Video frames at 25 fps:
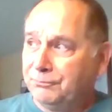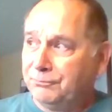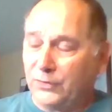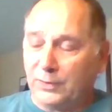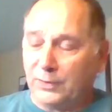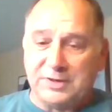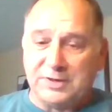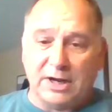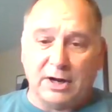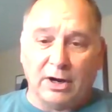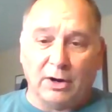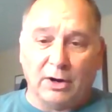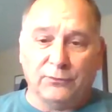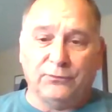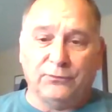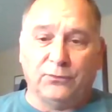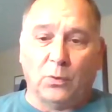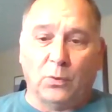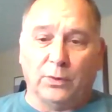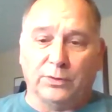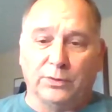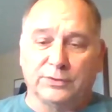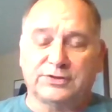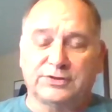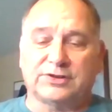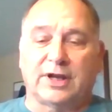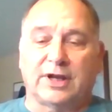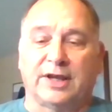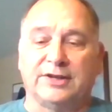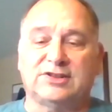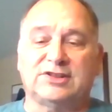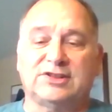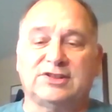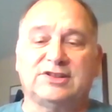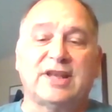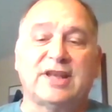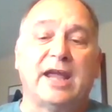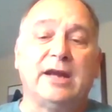from the Air Force. I
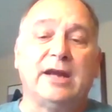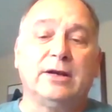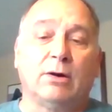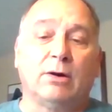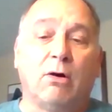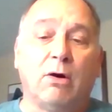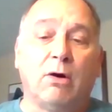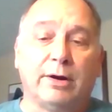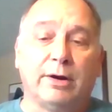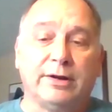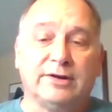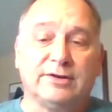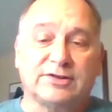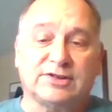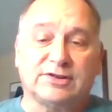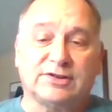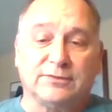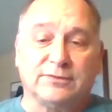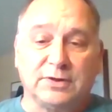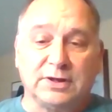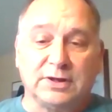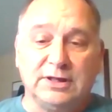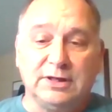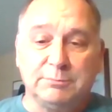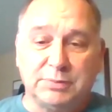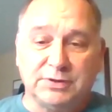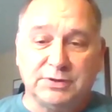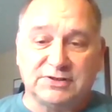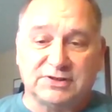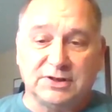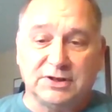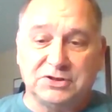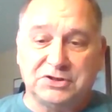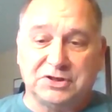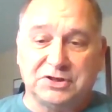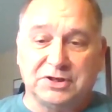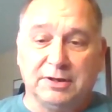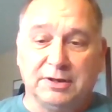stayed on in a civilian
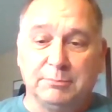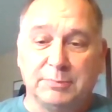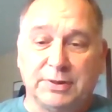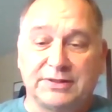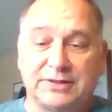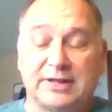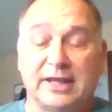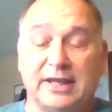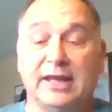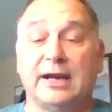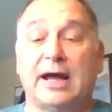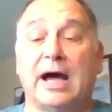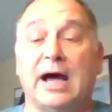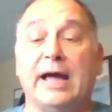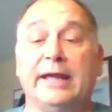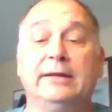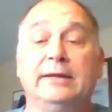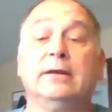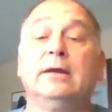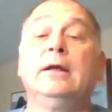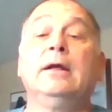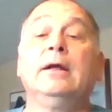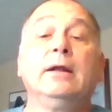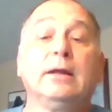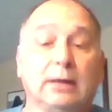position, but then I